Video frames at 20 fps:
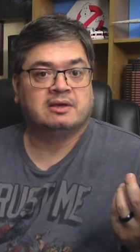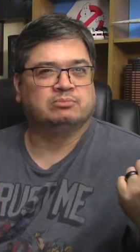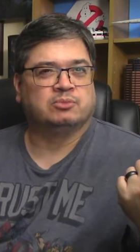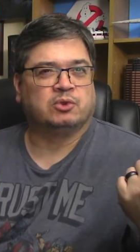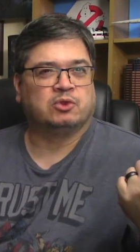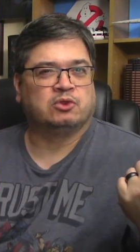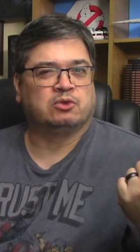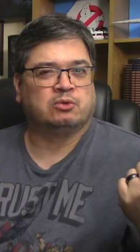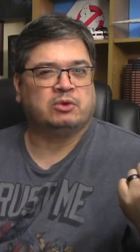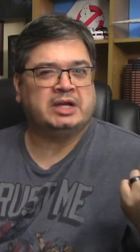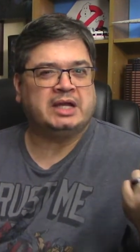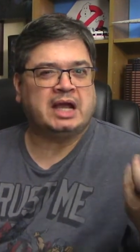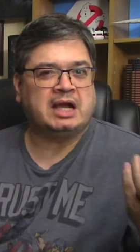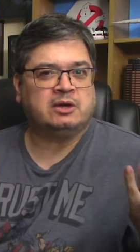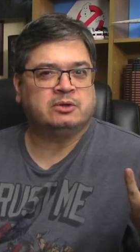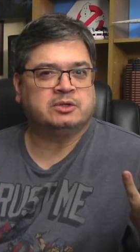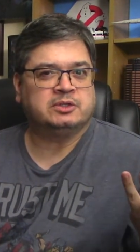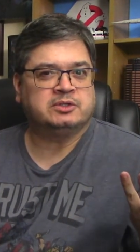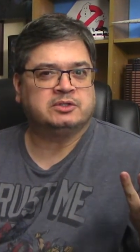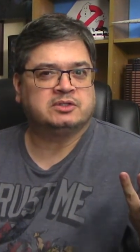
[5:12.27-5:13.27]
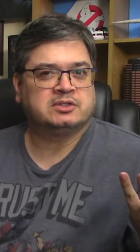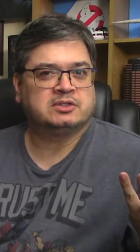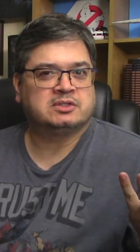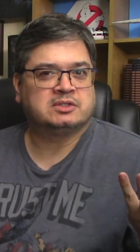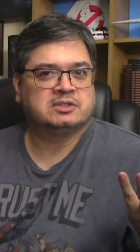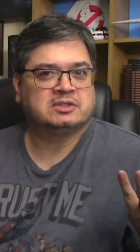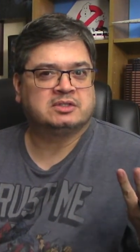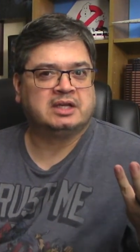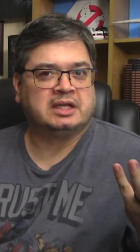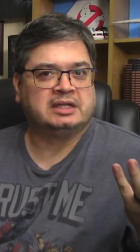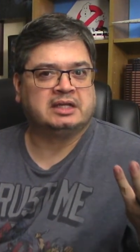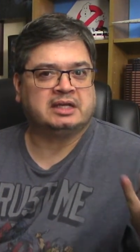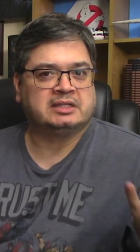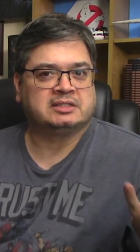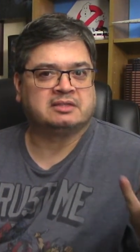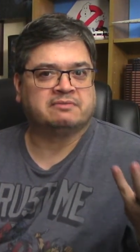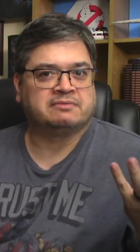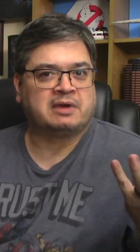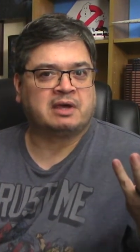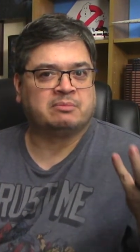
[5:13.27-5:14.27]
3 hours, and that's
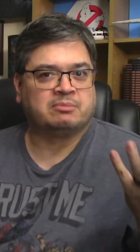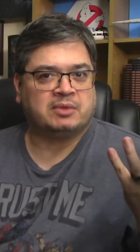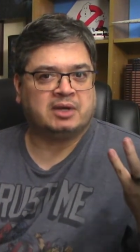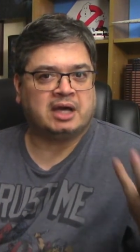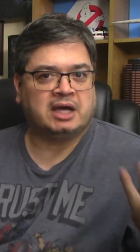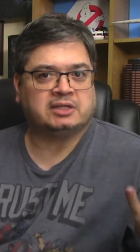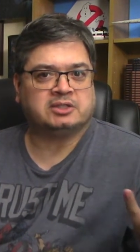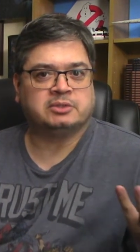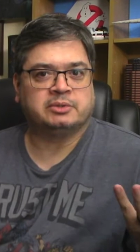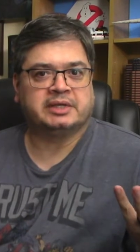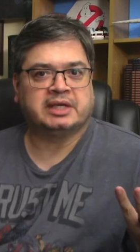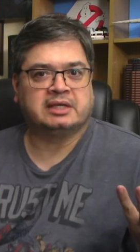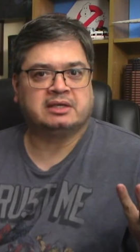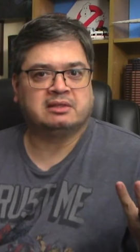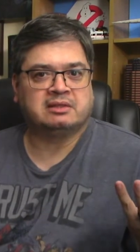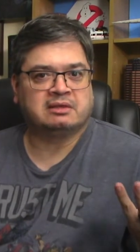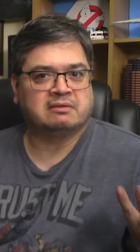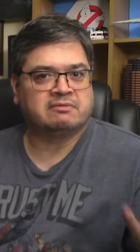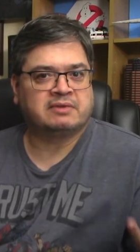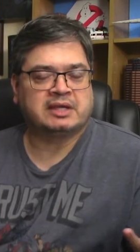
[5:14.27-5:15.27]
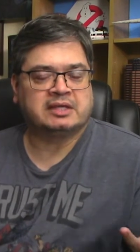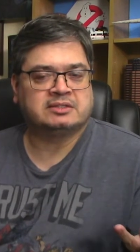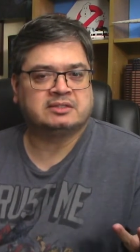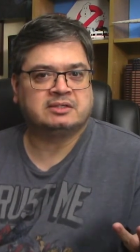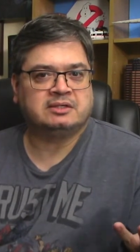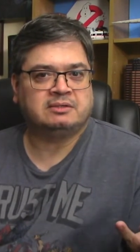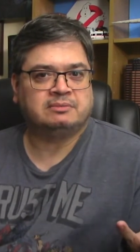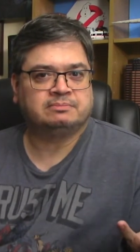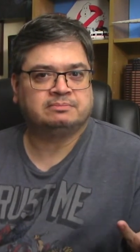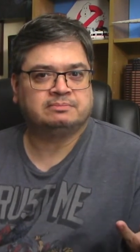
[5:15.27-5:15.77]
if I'm not doing anything fancy.